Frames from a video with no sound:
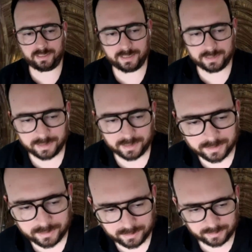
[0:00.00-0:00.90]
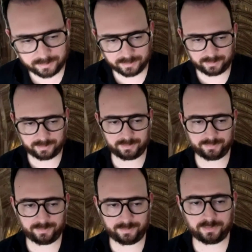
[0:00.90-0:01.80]
In Excel,
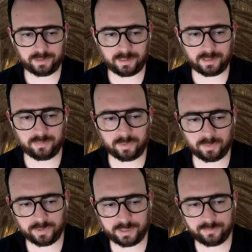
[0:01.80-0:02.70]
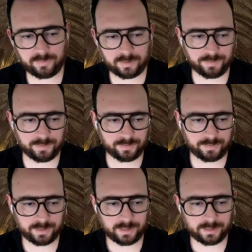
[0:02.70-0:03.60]
there's a lot more work involved in
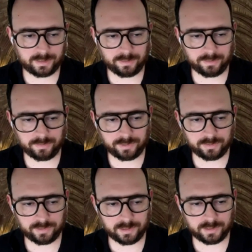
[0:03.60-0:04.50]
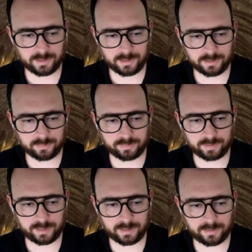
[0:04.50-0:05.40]
doing that than you would do it in
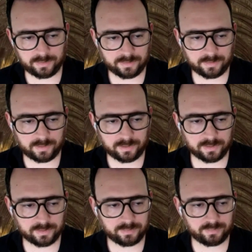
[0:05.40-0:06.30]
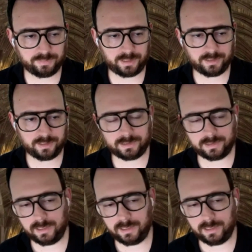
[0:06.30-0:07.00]
Python or R because